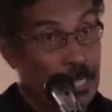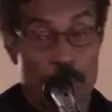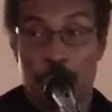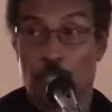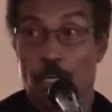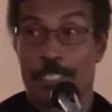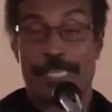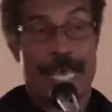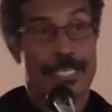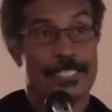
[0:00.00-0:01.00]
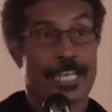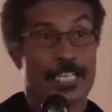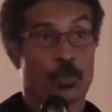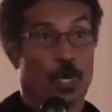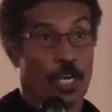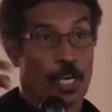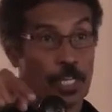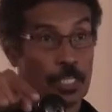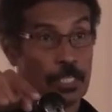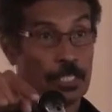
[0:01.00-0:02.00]
Jones says this
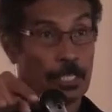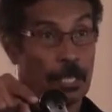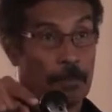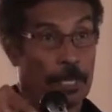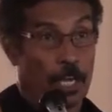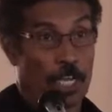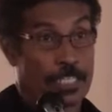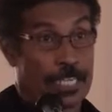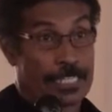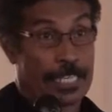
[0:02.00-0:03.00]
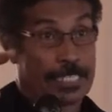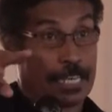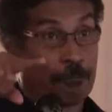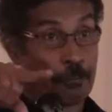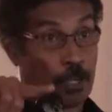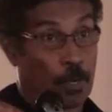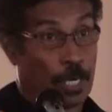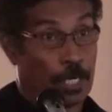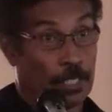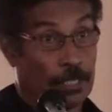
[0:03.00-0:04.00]
world, because it is a sinful
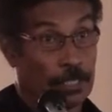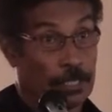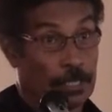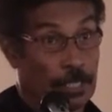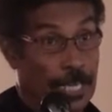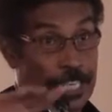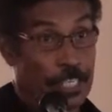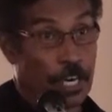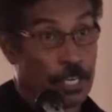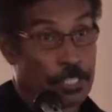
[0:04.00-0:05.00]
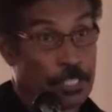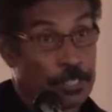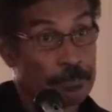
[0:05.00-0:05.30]
world, is cursed